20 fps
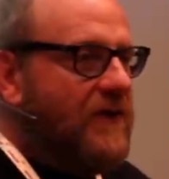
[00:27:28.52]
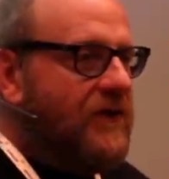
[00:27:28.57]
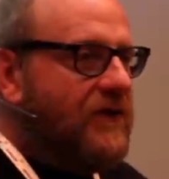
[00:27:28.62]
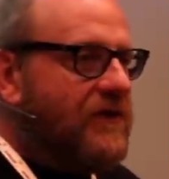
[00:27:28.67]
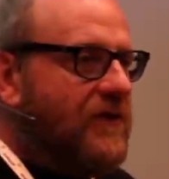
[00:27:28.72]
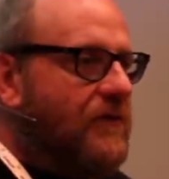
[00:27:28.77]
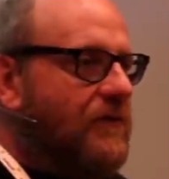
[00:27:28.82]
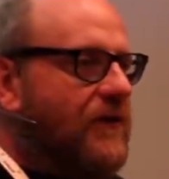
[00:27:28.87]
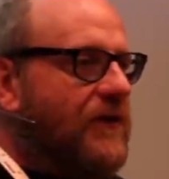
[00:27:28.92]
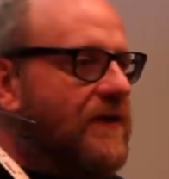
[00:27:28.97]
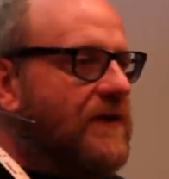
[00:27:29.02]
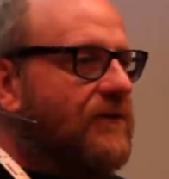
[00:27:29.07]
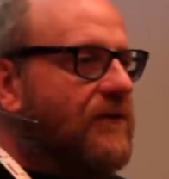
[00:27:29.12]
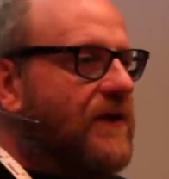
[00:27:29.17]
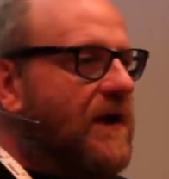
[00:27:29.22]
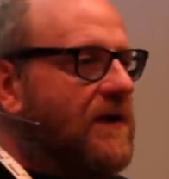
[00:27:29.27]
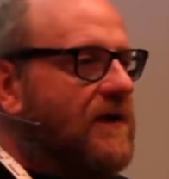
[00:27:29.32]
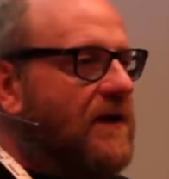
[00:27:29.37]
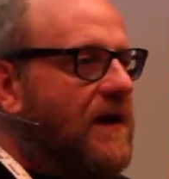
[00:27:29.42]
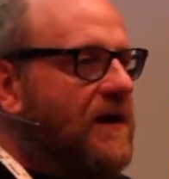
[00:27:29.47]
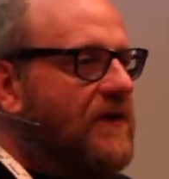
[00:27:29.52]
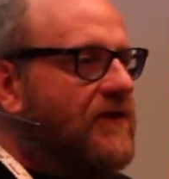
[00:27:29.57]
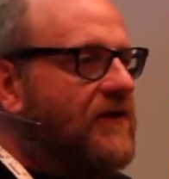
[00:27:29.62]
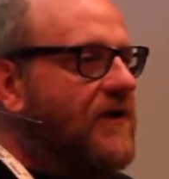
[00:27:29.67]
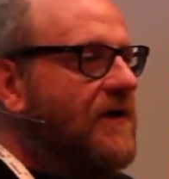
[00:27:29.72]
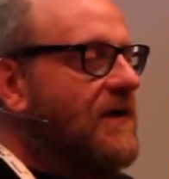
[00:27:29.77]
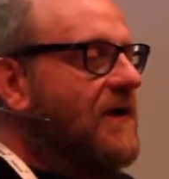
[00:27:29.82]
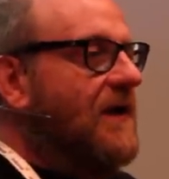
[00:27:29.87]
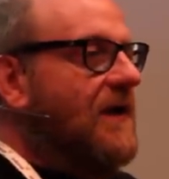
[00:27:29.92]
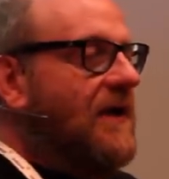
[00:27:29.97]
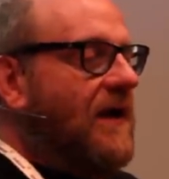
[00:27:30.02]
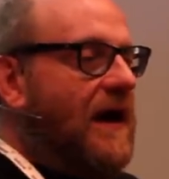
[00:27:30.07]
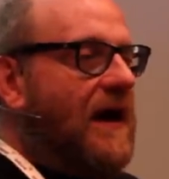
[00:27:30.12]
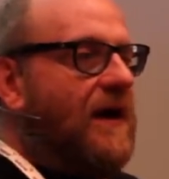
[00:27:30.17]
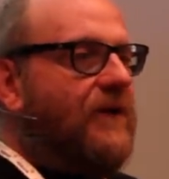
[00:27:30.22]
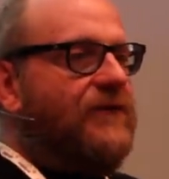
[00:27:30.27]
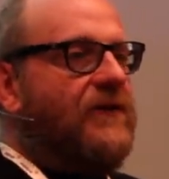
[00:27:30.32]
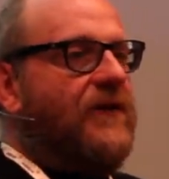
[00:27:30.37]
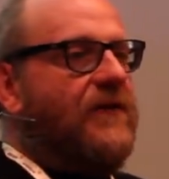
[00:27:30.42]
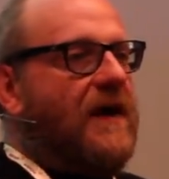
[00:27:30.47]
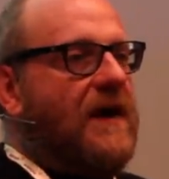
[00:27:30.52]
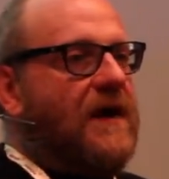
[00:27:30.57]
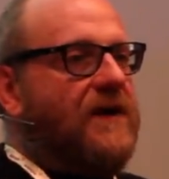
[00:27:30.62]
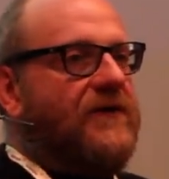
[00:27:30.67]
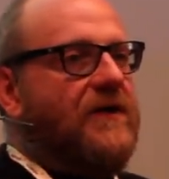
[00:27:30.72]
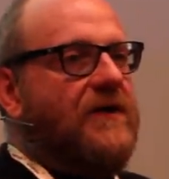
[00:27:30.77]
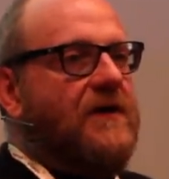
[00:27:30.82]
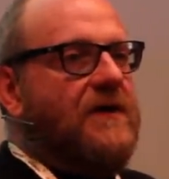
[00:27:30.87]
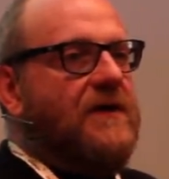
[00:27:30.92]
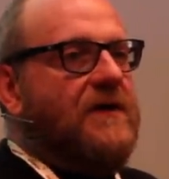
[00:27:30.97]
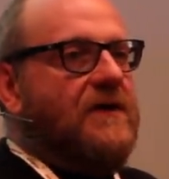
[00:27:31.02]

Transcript: something of that nature. After that,